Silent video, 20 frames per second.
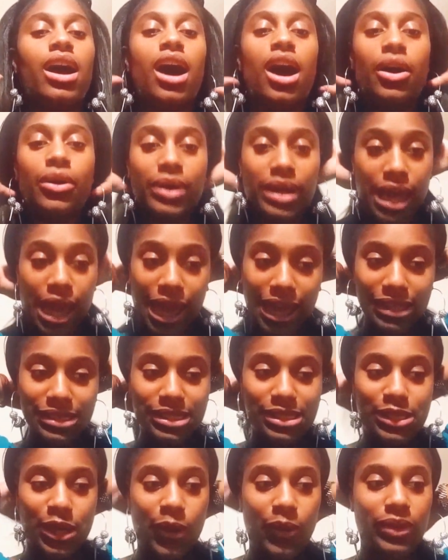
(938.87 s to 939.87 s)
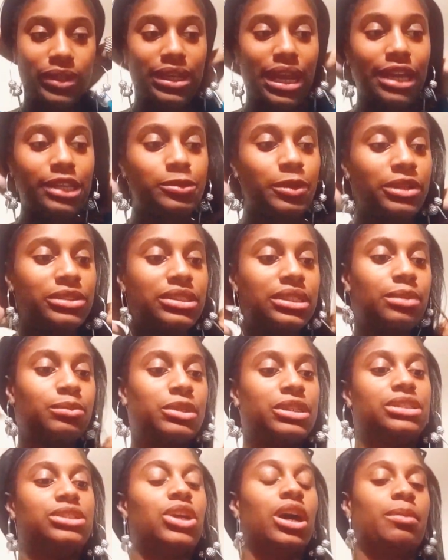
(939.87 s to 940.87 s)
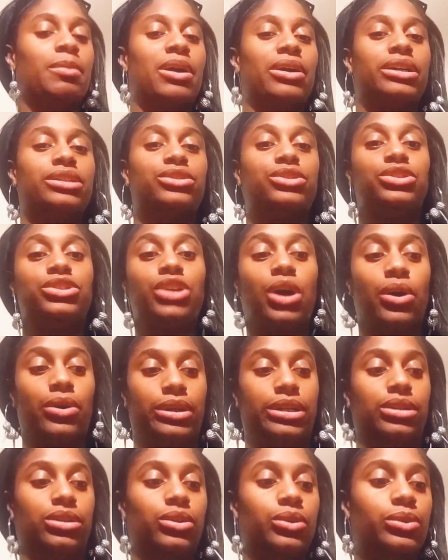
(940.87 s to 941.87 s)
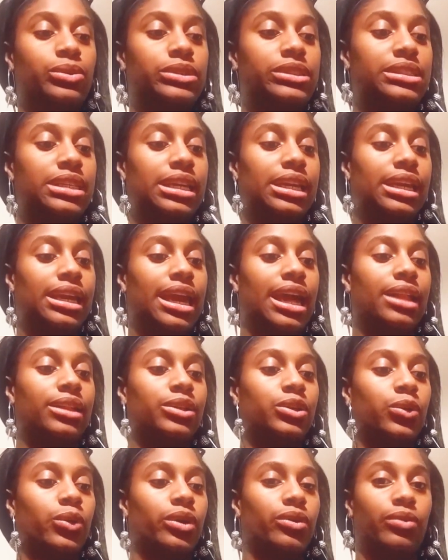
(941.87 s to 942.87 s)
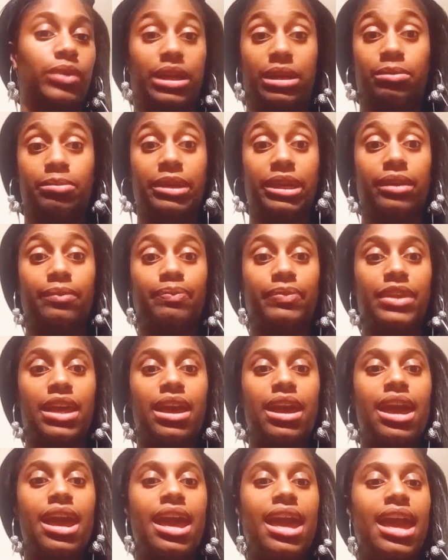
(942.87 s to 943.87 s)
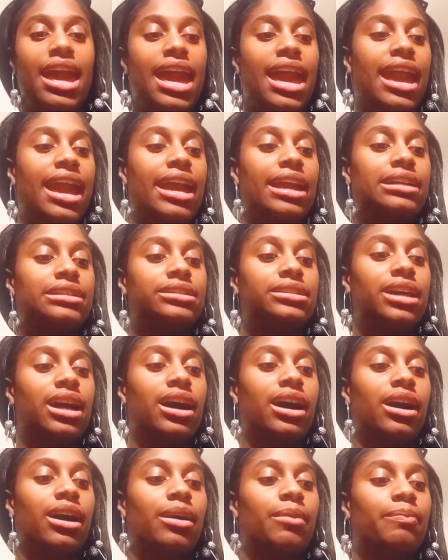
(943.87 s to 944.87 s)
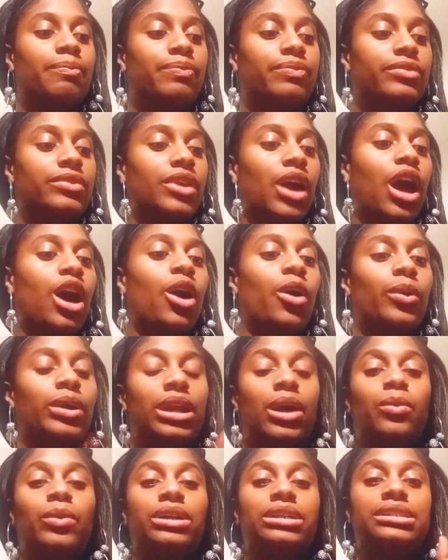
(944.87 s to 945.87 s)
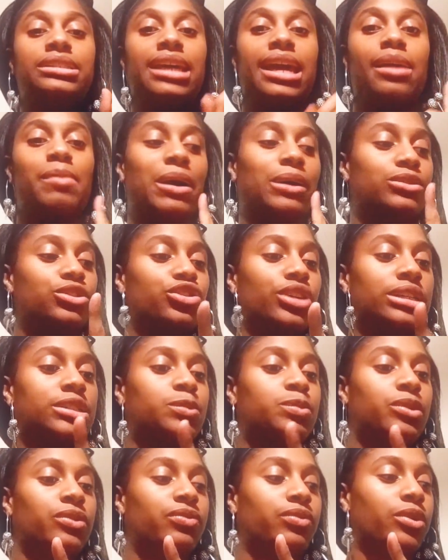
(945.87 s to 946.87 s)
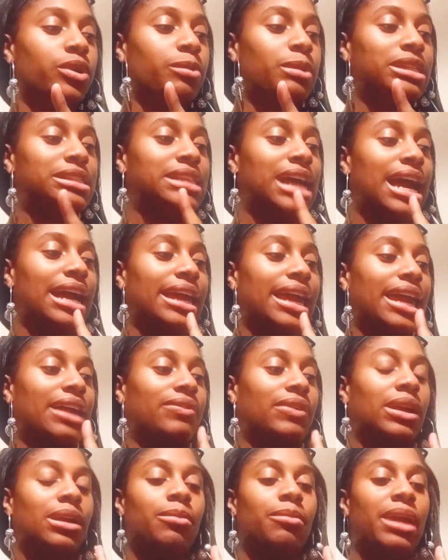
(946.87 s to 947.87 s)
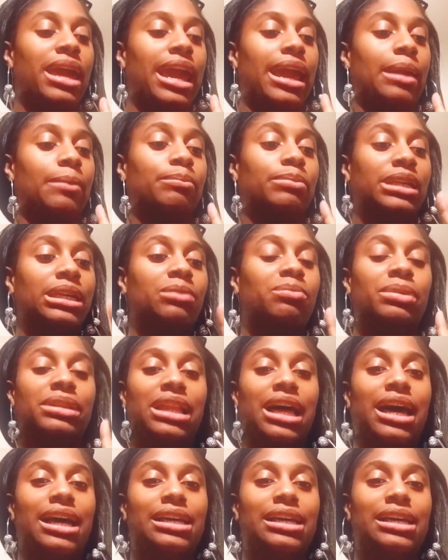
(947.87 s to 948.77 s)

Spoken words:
Okay, so the next person I'm going to talk about is Dalton, who's singing Eleanor Rigby. And, and I will say about Trent's performance, I gave him a B+,